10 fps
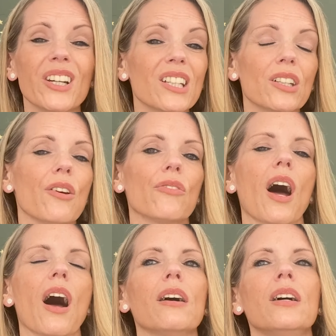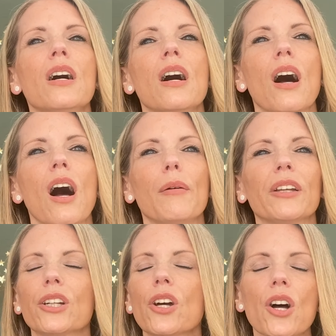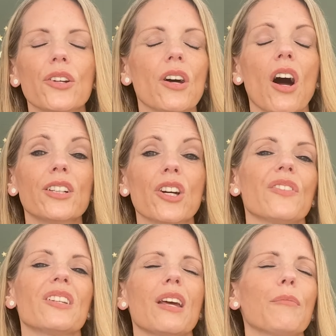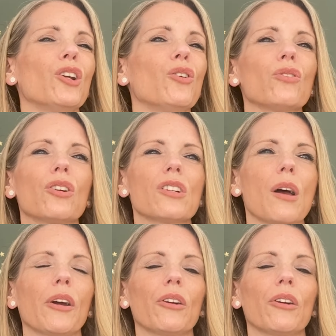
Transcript: I didn't know that, uh, and I'd heard I'd heard this statement a long, long time ago.